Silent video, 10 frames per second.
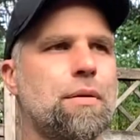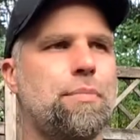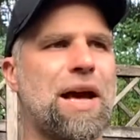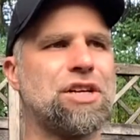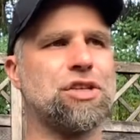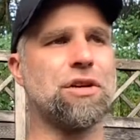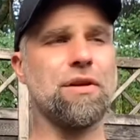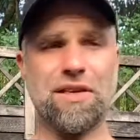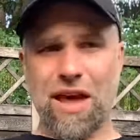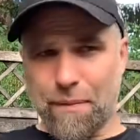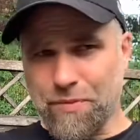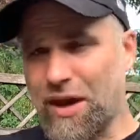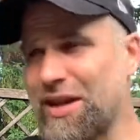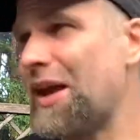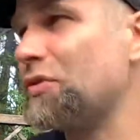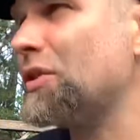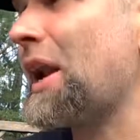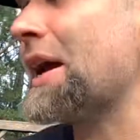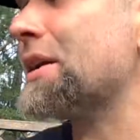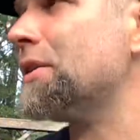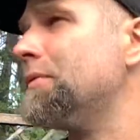Passion. Yeah, I get like